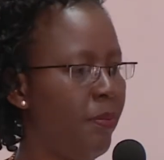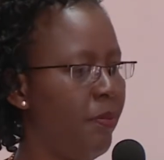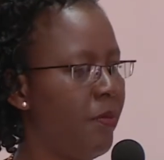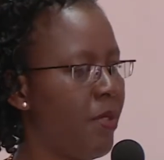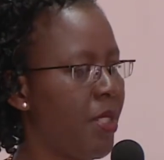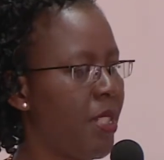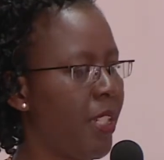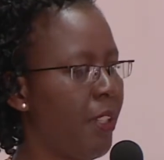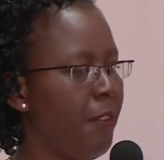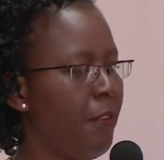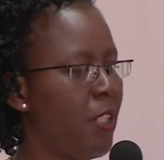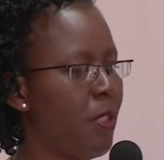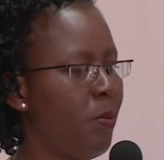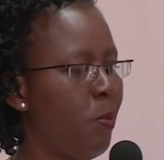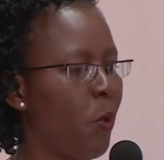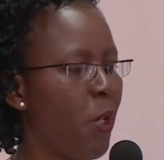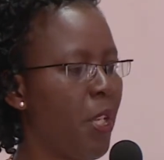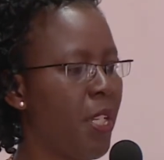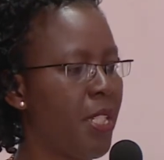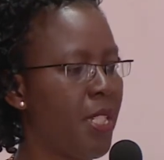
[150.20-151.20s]
service
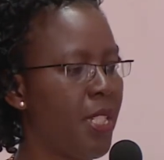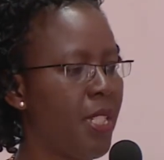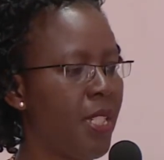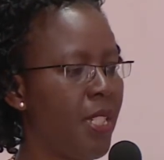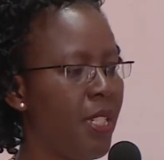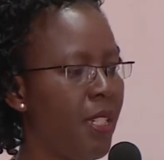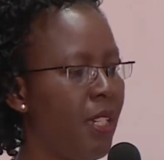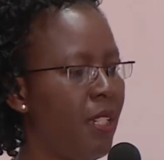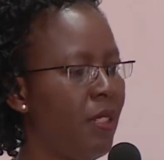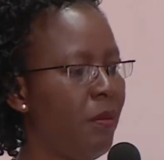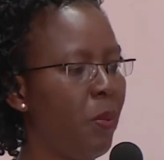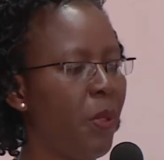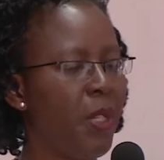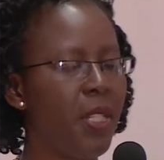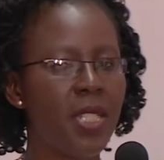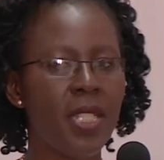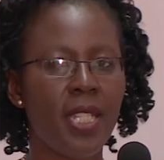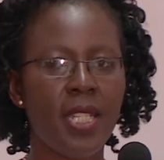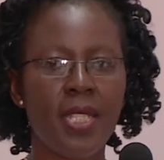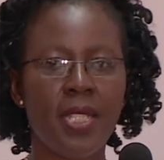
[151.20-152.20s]
points,
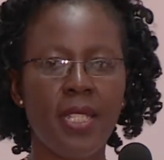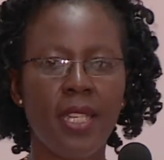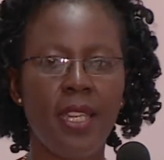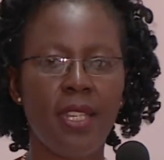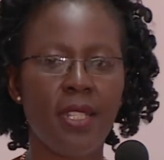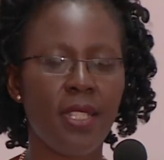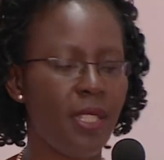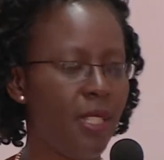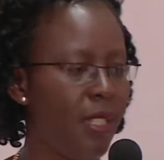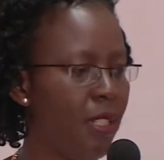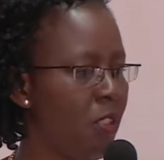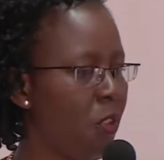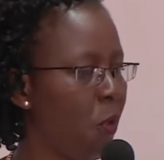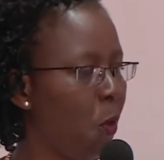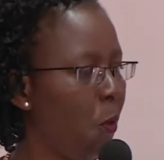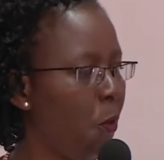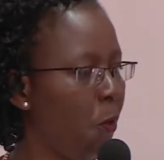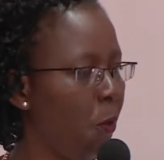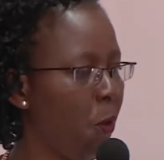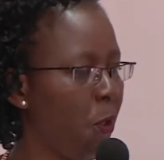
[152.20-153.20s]
inpatients, and
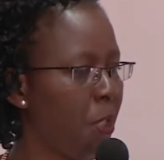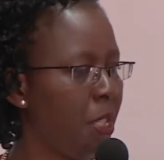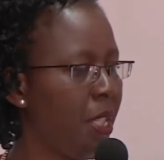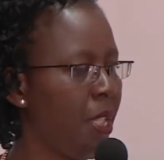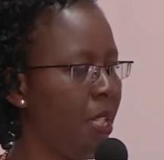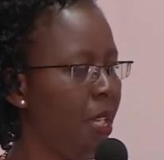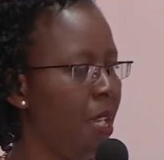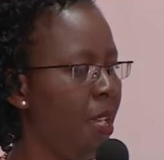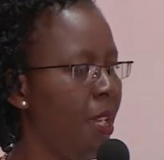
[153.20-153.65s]
so forth.